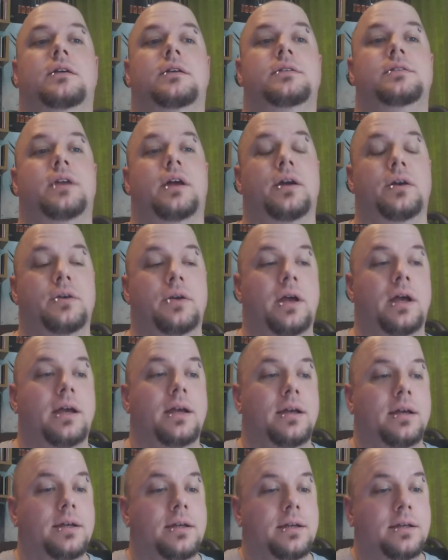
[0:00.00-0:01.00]
So,
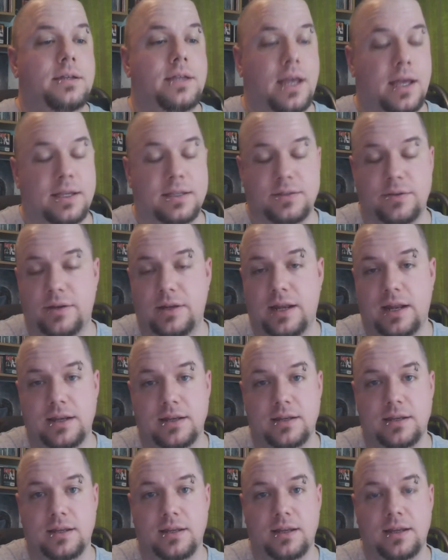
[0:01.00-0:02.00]
yeah, so
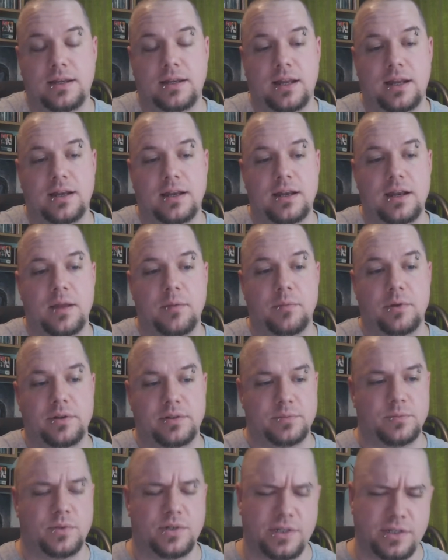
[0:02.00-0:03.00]
he'd had an
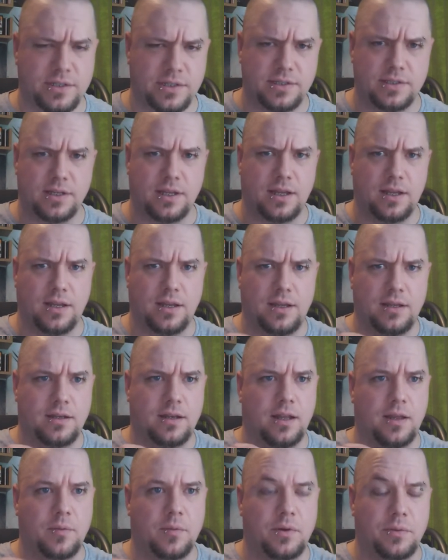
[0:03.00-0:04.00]
embolism, which is
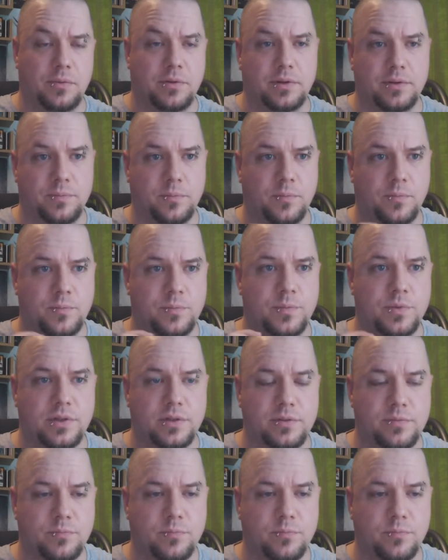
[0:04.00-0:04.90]
like when the